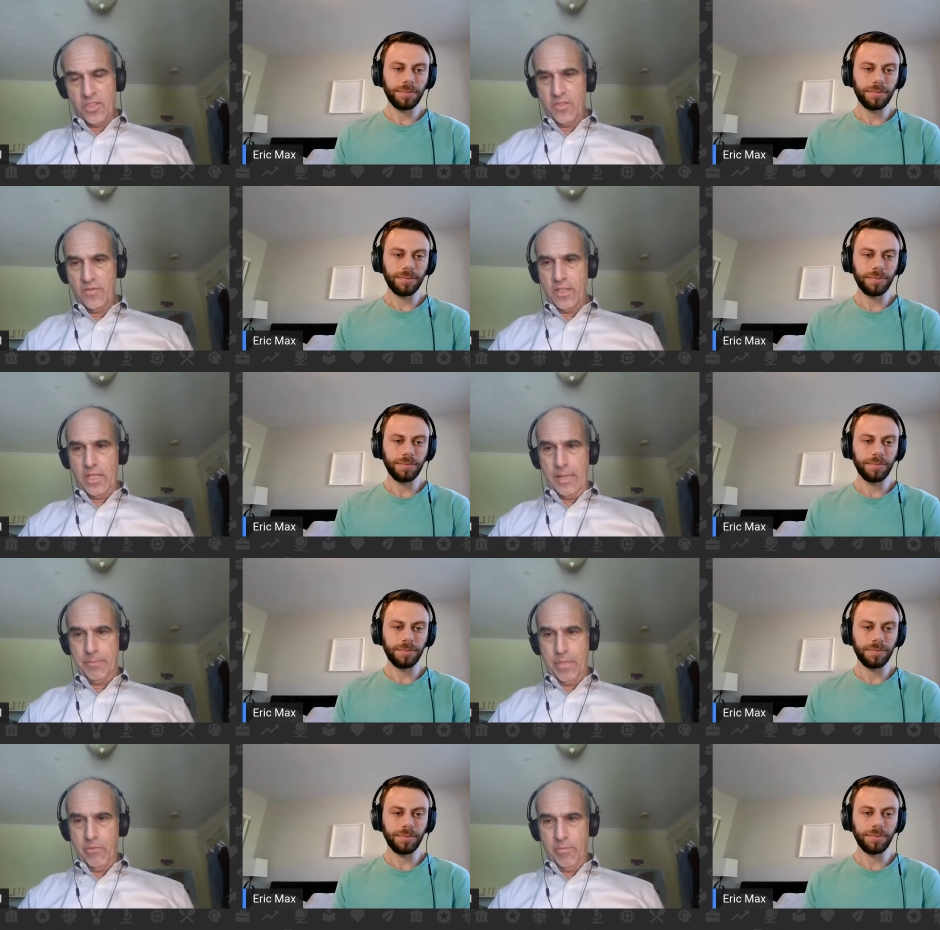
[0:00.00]
Speaker 1: first of all,
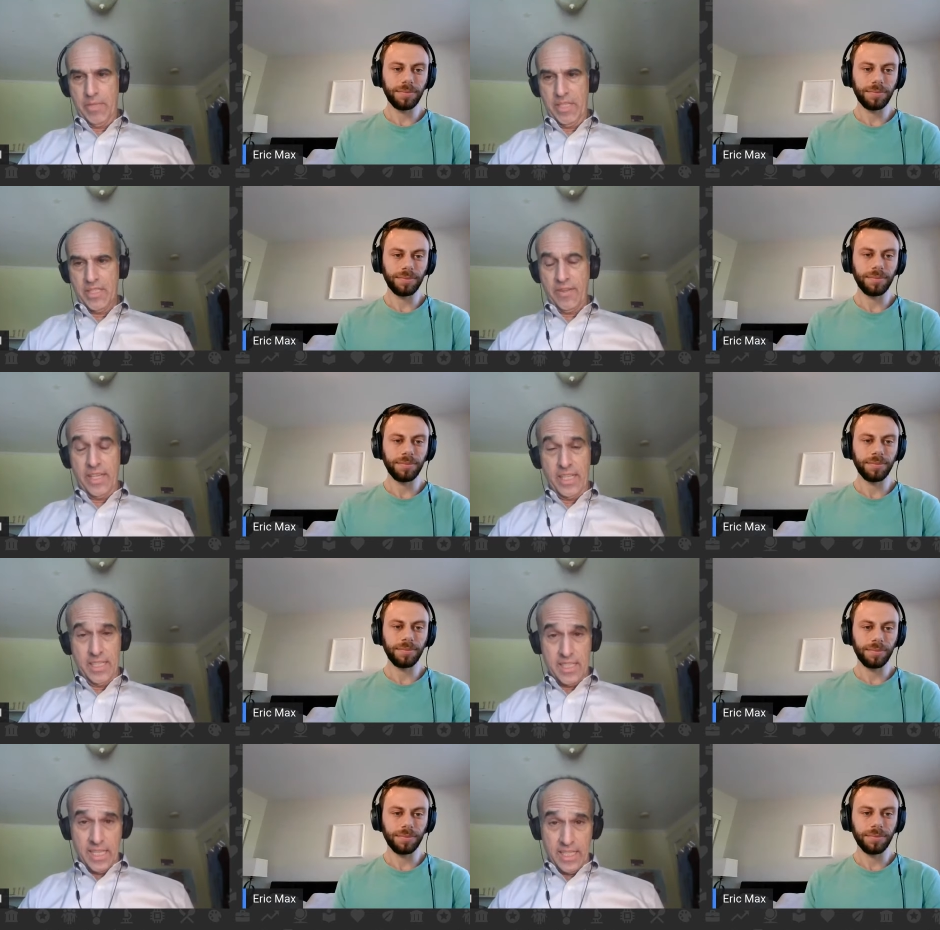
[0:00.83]
I'd be remiss if I
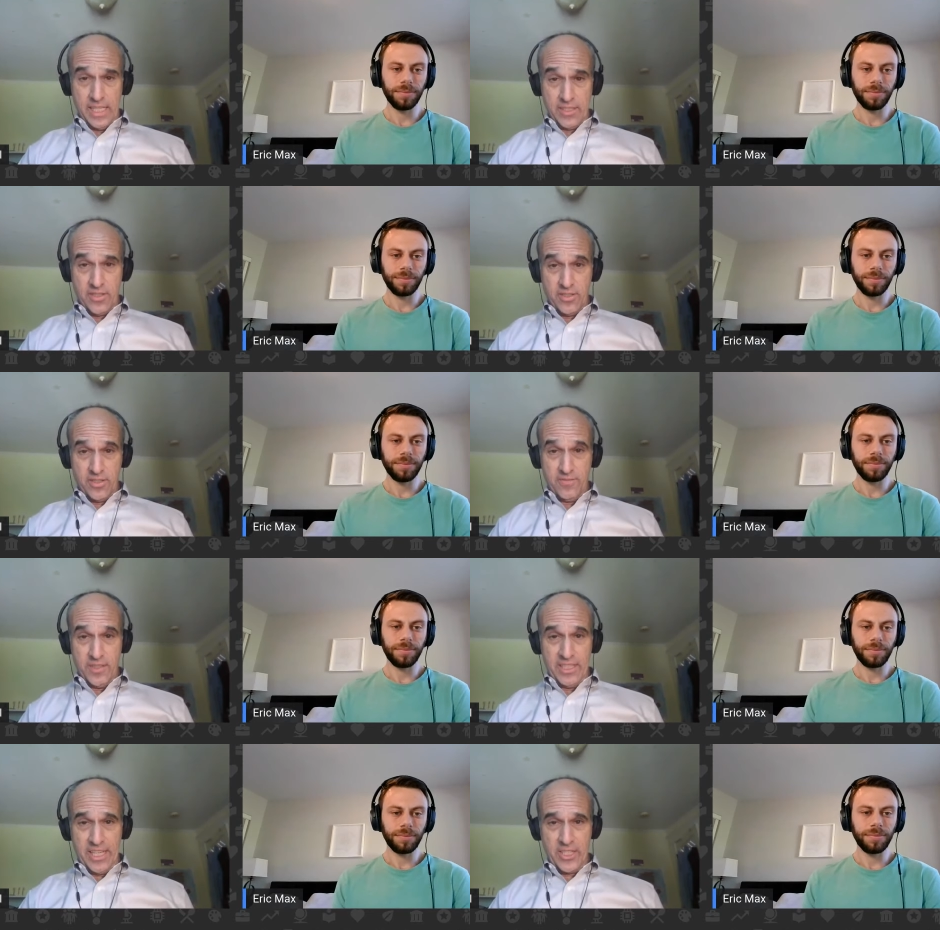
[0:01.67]
didn't say
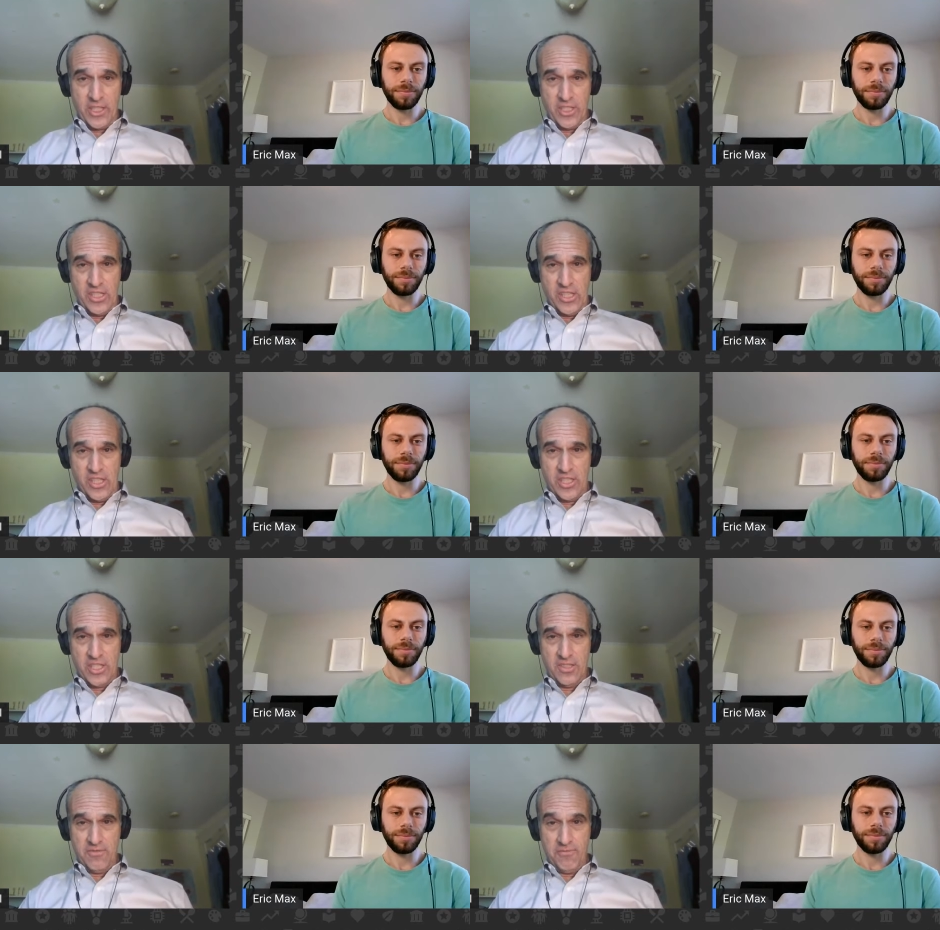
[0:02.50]
this. The
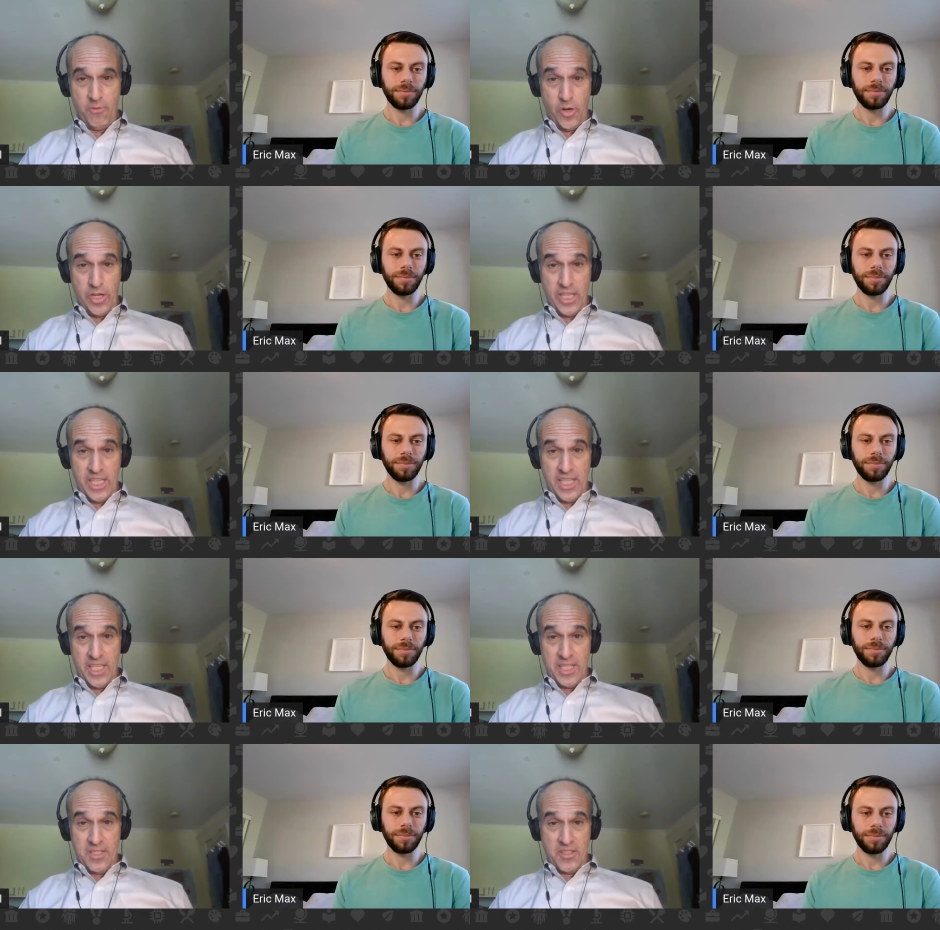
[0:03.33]
election's
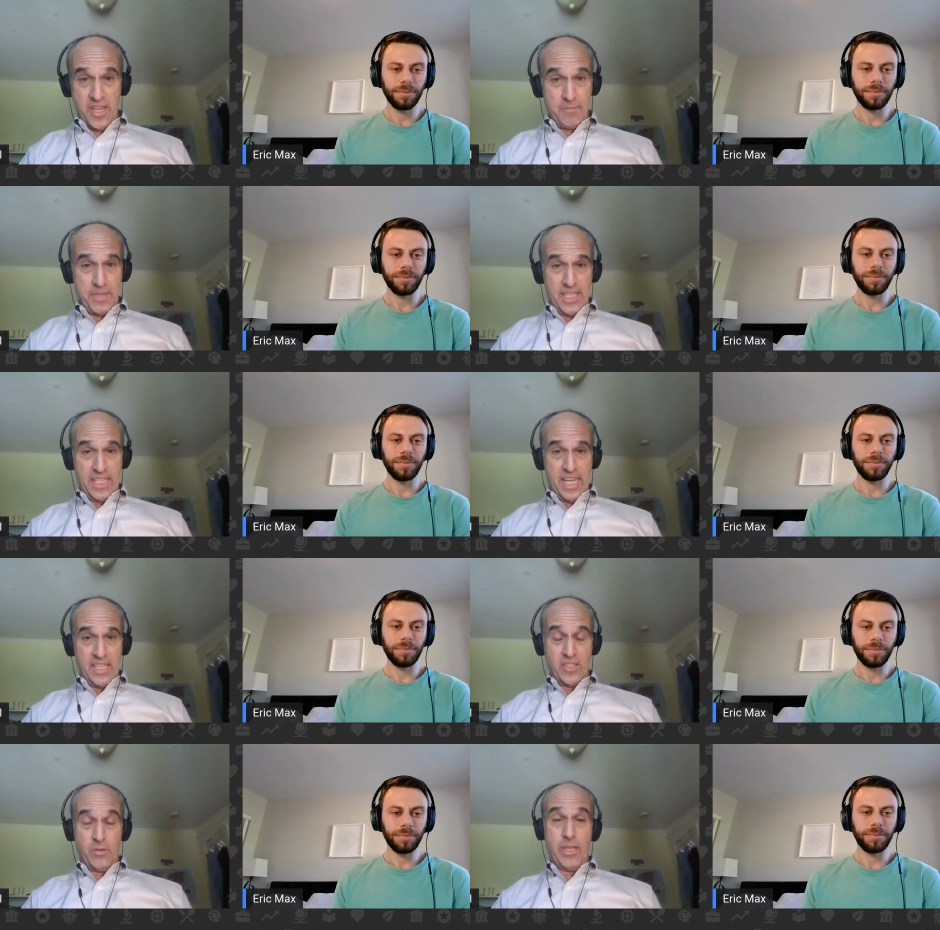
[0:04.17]
40 something
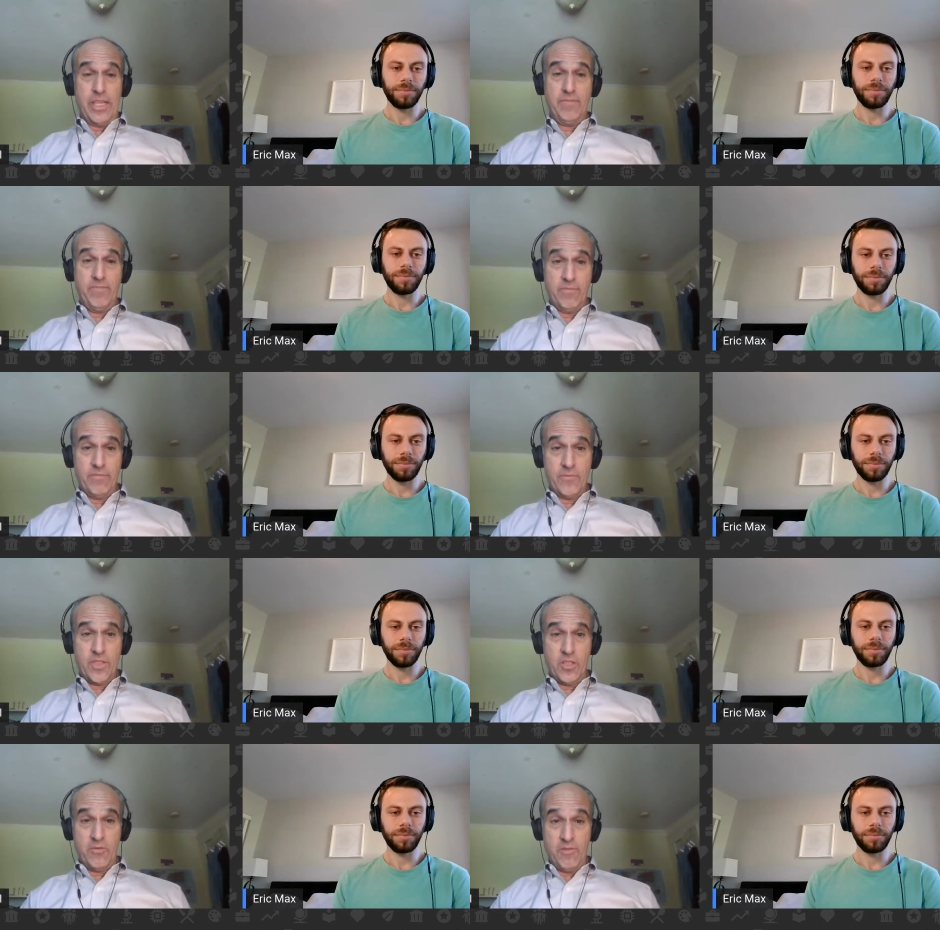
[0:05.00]
days away.
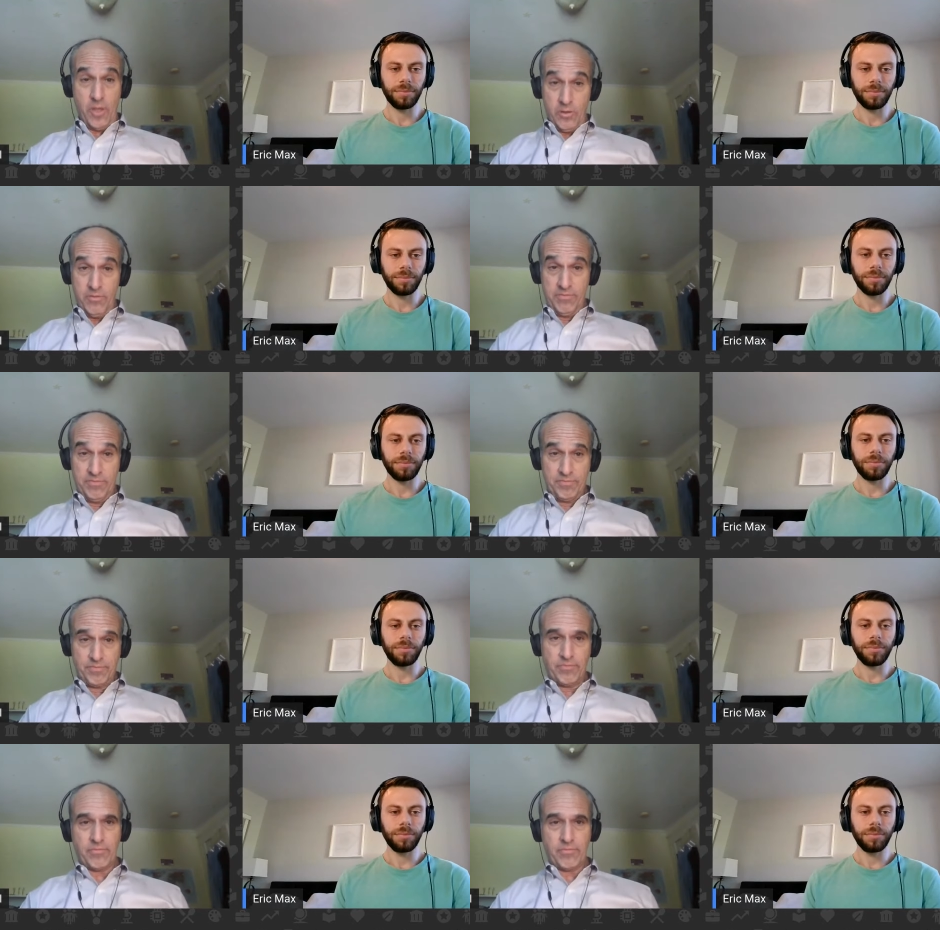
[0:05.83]
So vote.